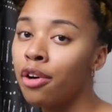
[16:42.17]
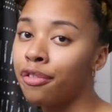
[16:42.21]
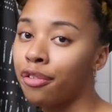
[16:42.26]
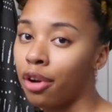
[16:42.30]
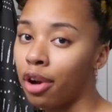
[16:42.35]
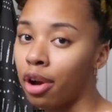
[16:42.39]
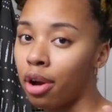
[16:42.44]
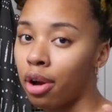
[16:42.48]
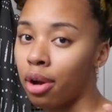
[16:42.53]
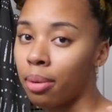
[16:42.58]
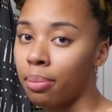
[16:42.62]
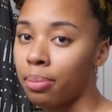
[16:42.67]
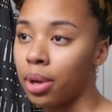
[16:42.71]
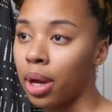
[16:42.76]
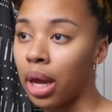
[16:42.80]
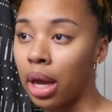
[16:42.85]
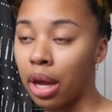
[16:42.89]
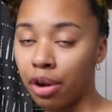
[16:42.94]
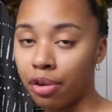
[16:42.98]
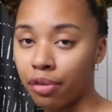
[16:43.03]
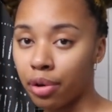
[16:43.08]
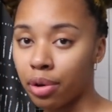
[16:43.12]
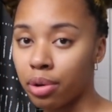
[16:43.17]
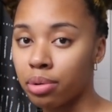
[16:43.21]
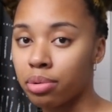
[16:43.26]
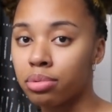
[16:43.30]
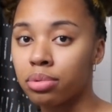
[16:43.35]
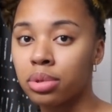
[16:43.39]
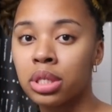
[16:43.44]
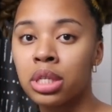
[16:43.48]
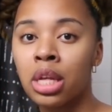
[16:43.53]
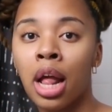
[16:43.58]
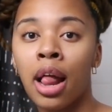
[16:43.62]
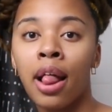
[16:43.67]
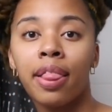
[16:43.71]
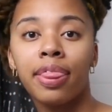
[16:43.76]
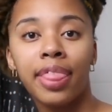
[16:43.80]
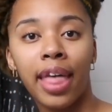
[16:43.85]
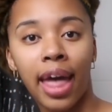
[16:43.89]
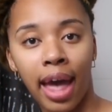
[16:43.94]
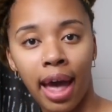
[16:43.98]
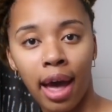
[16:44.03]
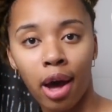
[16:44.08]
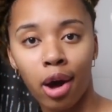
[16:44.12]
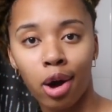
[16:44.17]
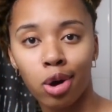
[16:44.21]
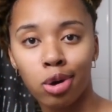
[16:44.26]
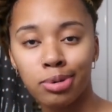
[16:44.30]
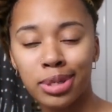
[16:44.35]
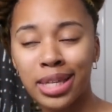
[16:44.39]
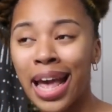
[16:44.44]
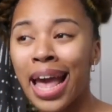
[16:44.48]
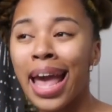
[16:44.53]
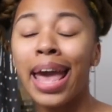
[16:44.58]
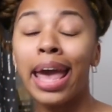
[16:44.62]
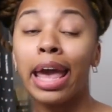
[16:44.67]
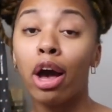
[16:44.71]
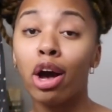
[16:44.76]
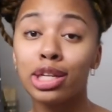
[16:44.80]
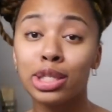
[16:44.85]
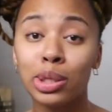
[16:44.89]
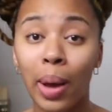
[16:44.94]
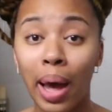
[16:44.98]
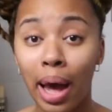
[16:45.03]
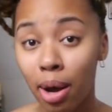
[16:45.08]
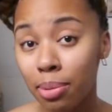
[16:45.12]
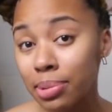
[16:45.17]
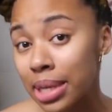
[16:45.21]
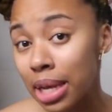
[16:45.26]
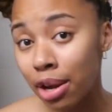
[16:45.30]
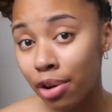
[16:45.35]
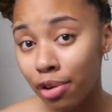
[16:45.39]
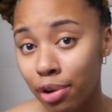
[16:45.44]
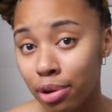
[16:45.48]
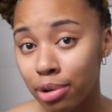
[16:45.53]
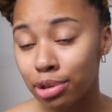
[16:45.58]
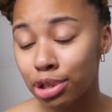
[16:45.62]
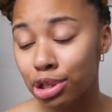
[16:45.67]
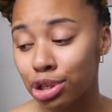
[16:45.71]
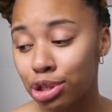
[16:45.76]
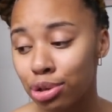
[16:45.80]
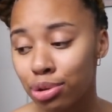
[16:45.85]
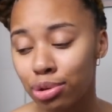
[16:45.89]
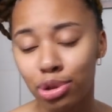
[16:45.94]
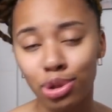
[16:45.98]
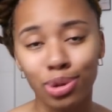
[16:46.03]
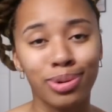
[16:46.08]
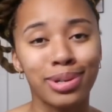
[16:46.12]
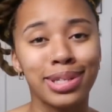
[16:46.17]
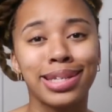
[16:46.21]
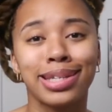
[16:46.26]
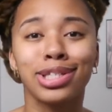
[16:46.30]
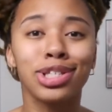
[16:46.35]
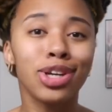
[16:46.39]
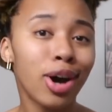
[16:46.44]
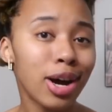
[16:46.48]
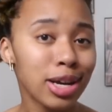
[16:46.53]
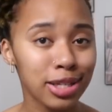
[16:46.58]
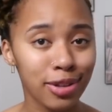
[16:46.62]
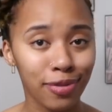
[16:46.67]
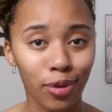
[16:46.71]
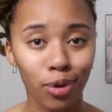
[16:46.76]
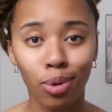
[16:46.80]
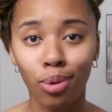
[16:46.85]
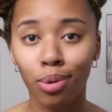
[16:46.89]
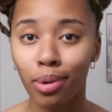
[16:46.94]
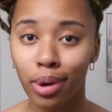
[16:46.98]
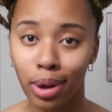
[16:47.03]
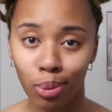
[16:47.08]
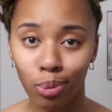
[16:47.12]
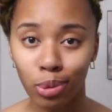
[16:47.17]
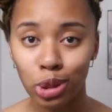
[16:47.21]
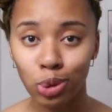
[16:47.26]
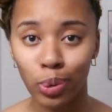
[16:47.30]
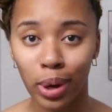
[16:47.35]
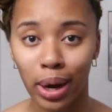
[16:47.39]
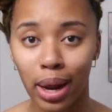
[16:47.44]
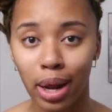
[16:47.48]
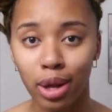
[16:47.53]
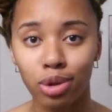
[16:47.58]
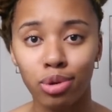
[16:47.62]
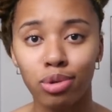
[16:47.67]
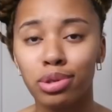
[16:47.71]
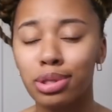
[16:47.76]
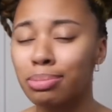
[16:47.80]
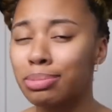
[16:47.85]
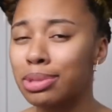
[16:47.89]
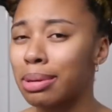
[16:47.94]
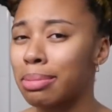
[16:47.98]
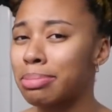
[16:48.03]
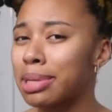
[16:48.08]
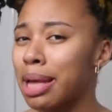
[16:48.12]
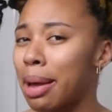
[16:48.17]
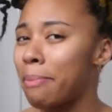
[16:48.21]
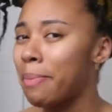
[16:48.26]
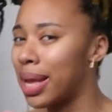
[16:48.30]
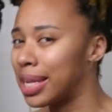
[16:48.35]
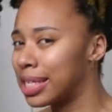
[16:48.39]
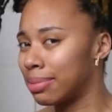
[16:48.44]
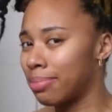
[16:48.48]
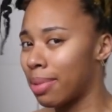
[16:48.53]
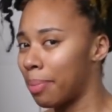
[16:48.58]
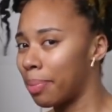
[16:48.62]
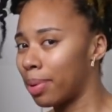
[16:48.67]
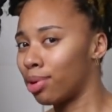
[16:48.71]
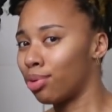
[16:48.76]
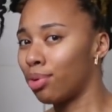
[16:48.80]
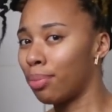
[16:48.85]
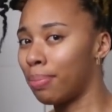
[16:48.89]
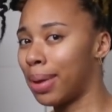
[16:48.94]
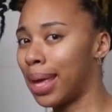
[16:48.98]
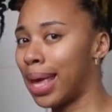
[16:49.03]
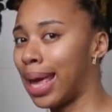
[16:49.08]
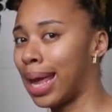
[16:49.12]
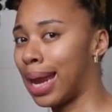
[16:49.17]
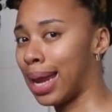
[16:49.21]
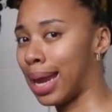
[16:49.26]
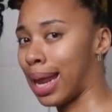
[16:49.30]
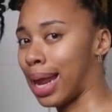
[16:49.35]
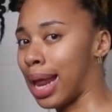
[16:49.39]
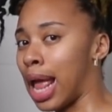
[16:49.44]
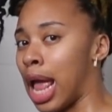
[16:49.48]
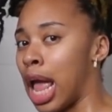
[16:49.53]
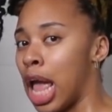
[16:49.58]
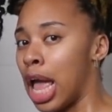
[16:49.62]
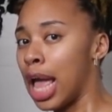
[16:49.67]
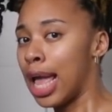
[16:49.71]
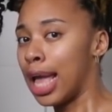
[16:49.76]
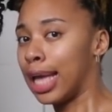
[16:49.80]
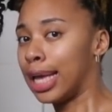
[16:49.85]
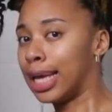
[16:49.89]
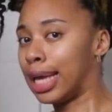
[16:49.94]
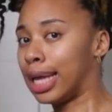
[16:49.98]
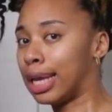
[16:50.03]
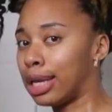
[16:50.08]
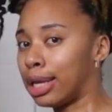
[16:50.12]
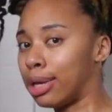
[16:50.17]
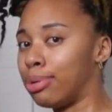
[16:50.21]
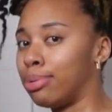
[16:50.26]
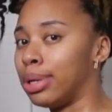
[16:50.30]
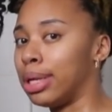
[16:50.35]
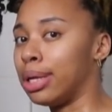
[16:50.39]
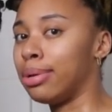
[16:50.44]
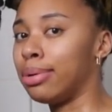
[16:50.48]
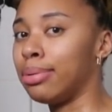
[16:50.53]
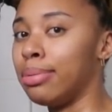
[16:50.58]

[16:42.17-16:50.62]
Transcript: from your ingrowns, that helps. It also helps ingrowns too, so it's a toss of a coin which one I use. Sometimes I mix them up a little bit and then get cootie